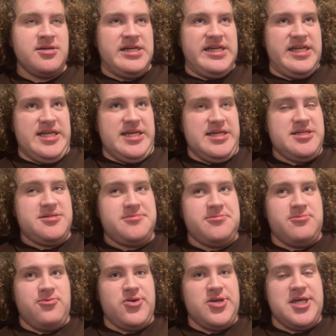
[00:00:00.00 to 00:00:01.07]
He
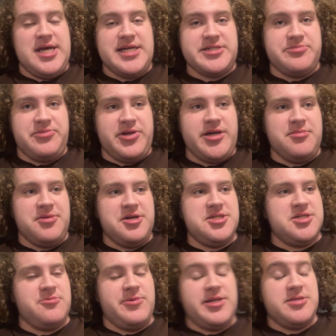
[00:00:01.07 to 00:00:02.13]
really hasn't played much,
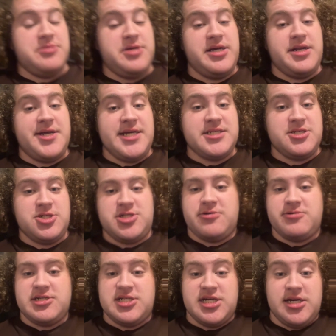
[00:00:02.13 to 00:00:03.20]
and when he's played, hasn't
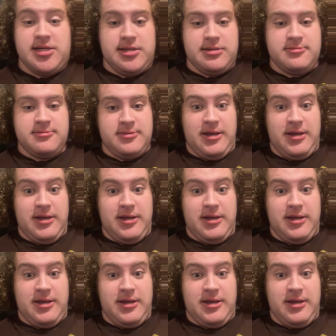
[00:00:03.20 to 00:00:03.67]
shown a ton.